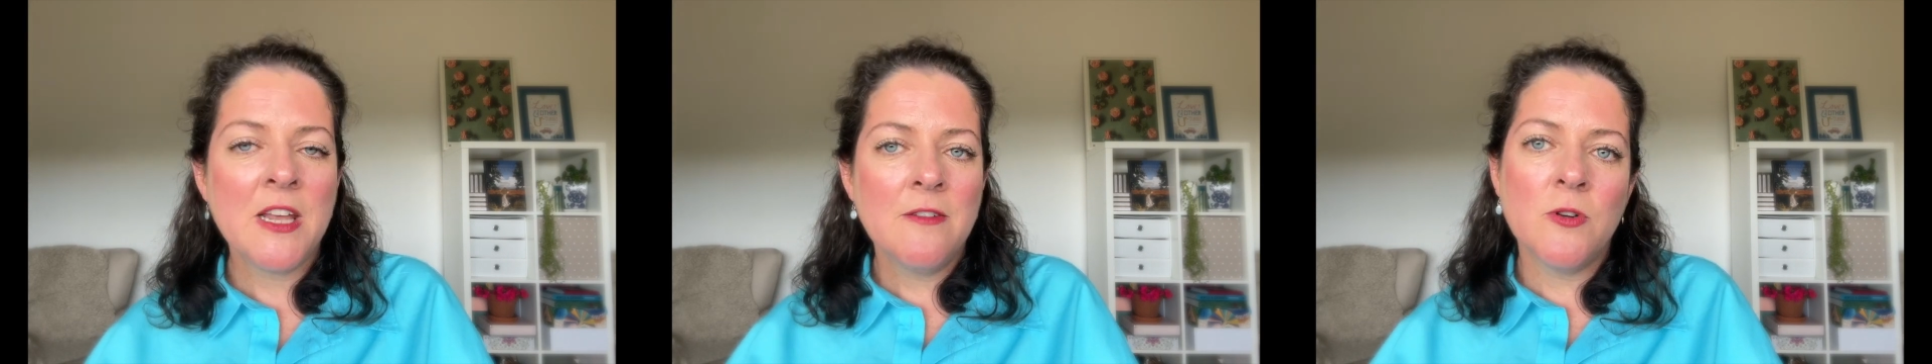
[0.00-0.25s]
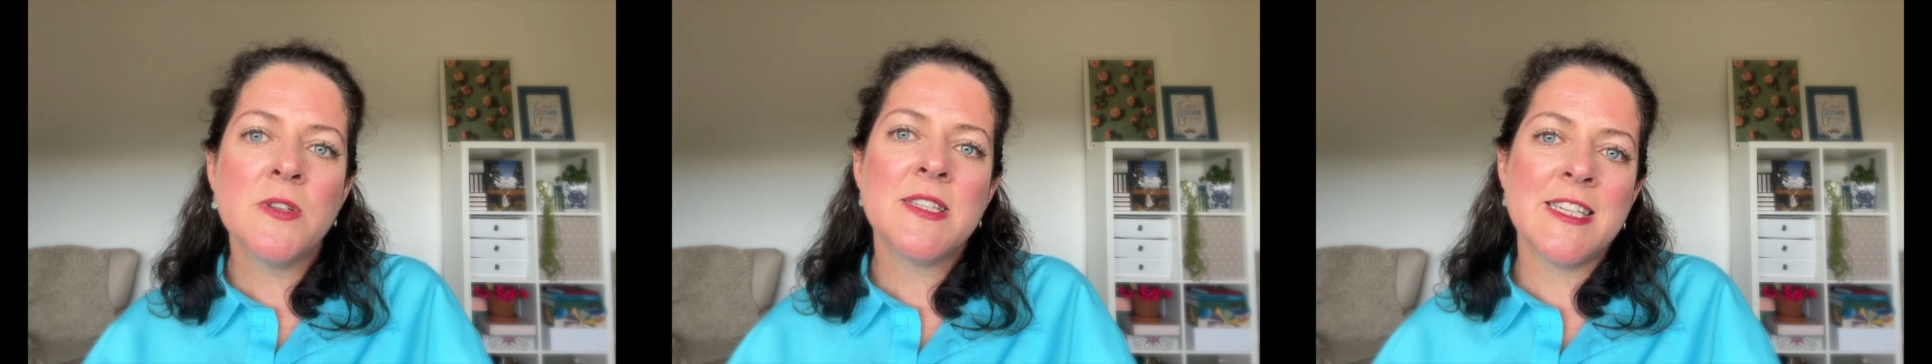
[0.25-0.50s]

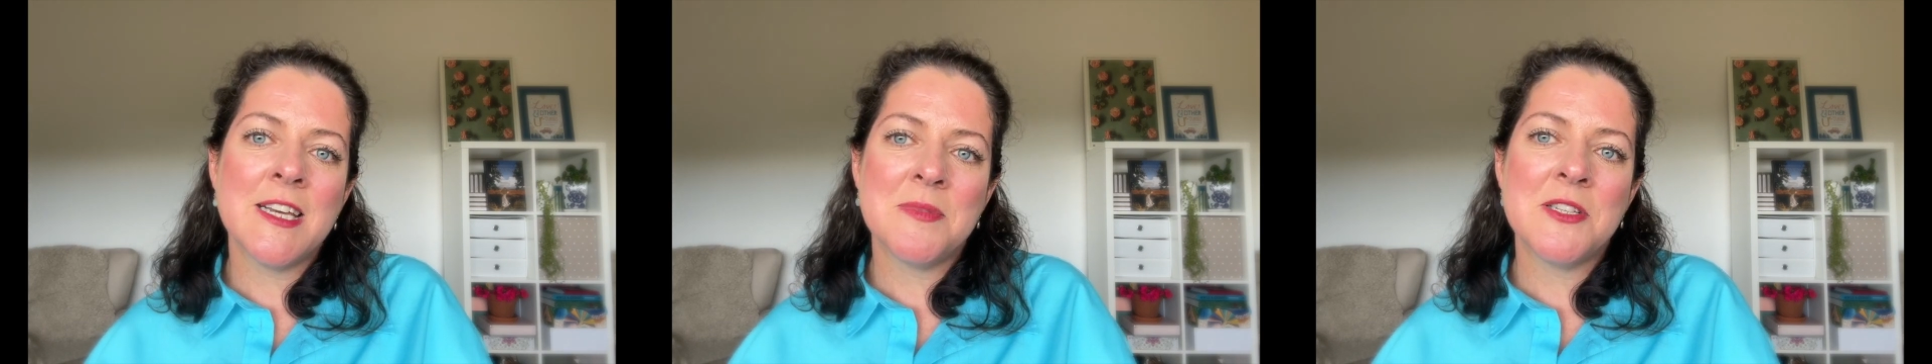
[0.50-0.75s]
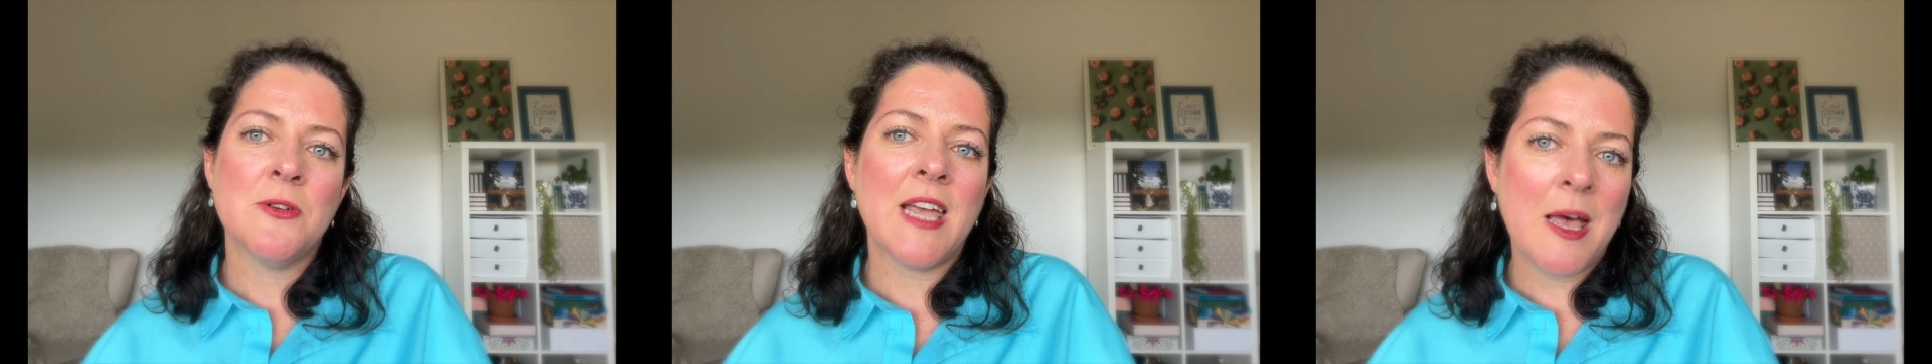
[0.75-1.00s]
4 steps
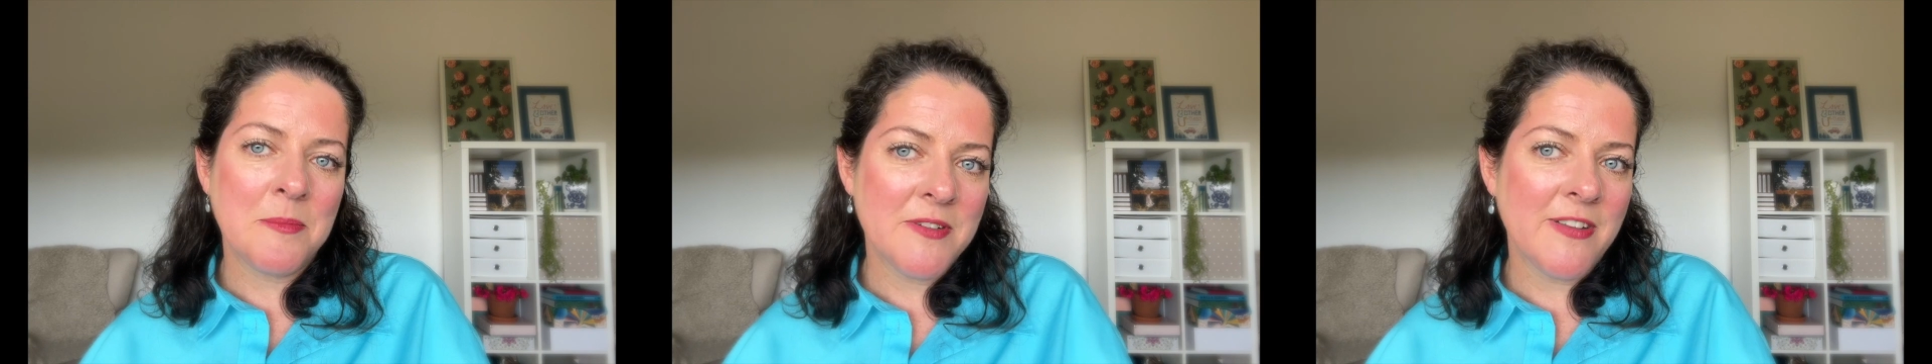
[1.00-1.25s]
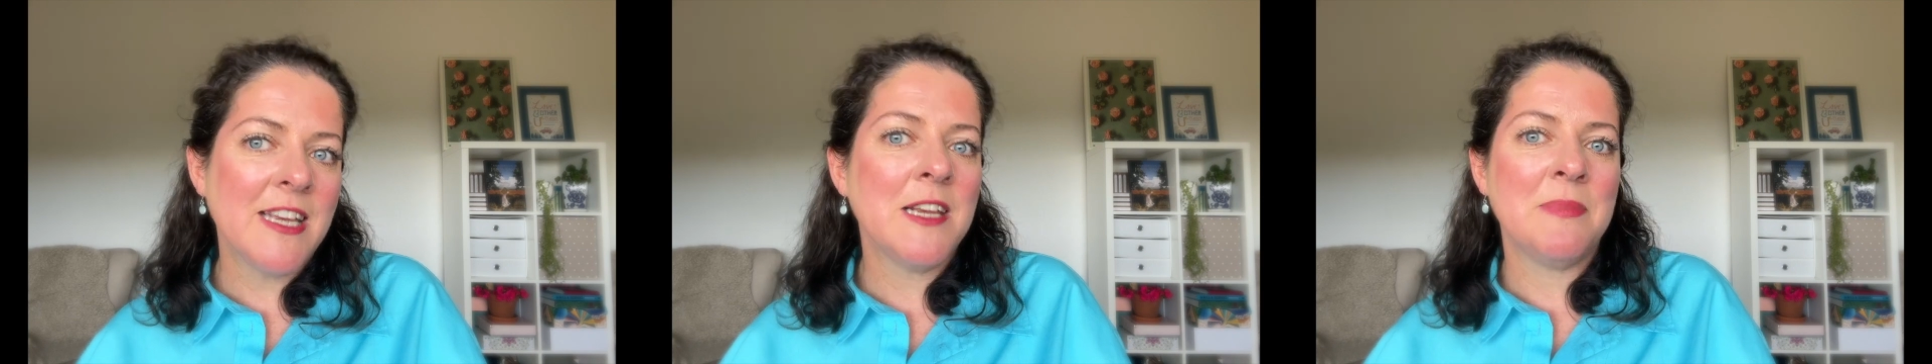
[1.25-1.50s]
to a
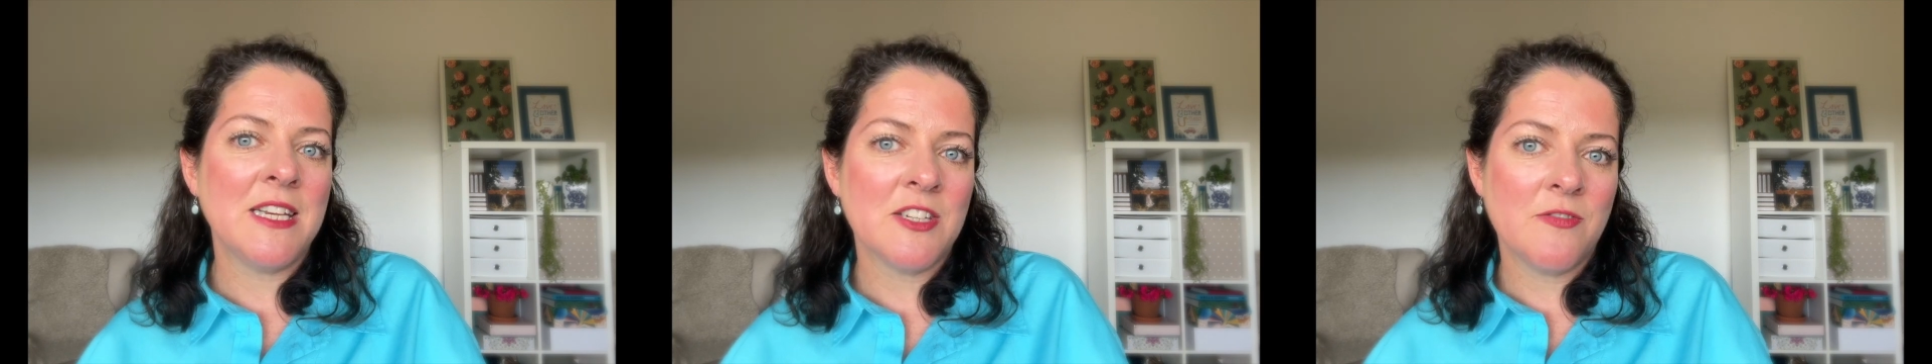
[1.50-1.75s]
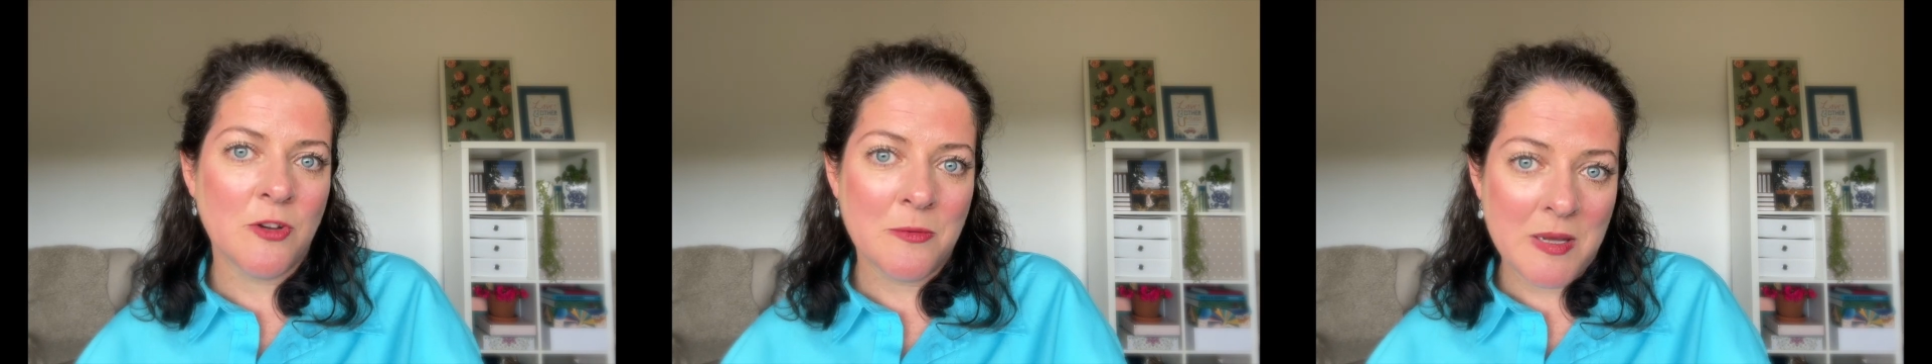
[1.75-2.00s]
captivating pitch
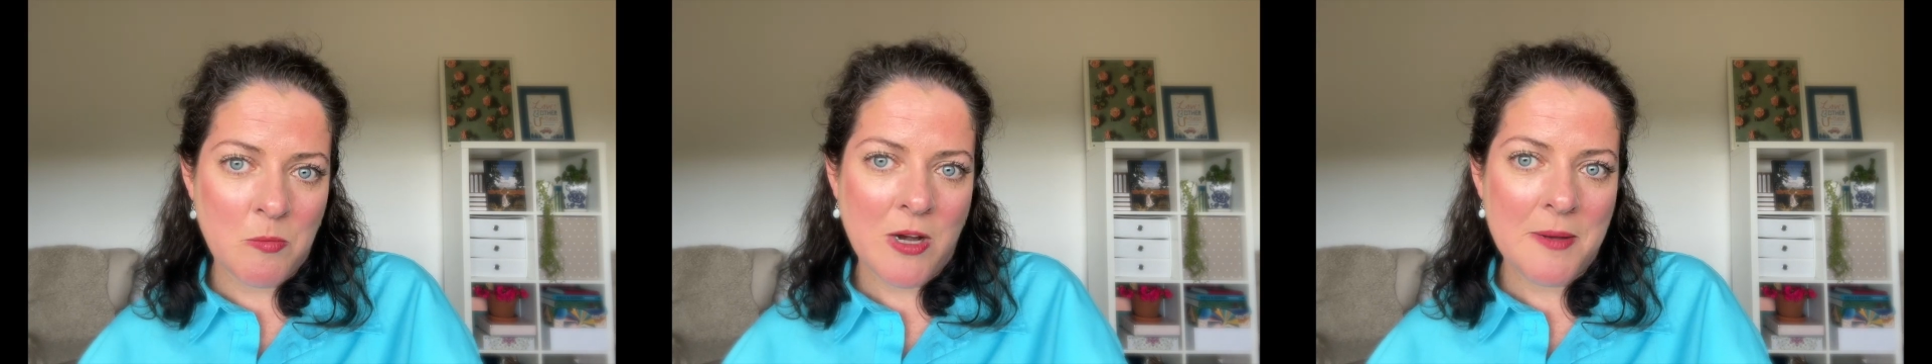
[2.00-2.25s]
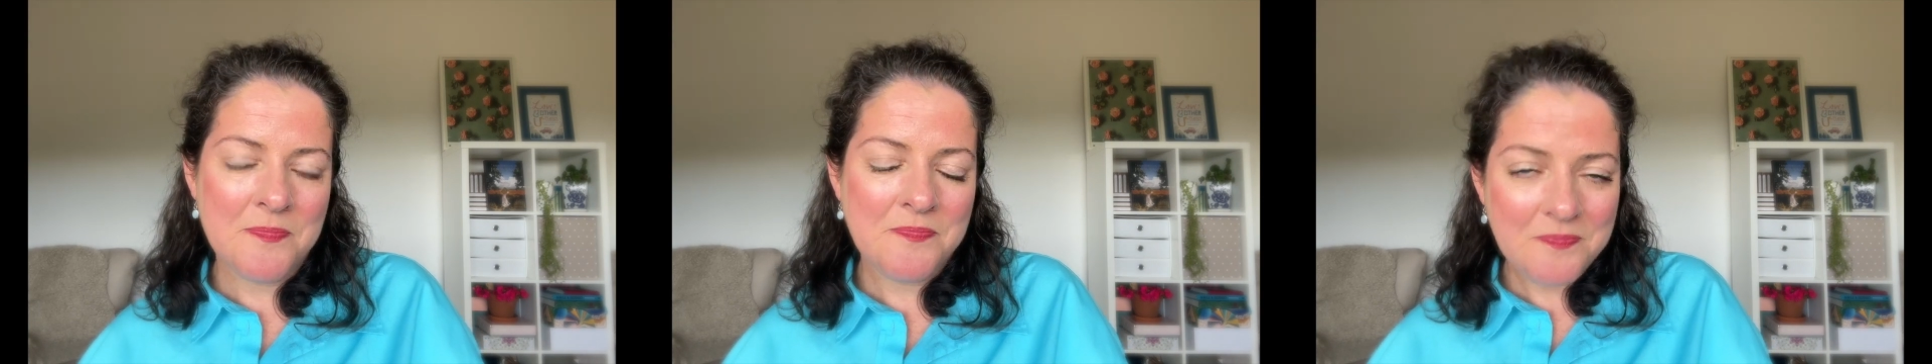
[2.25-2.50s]
for your memoir.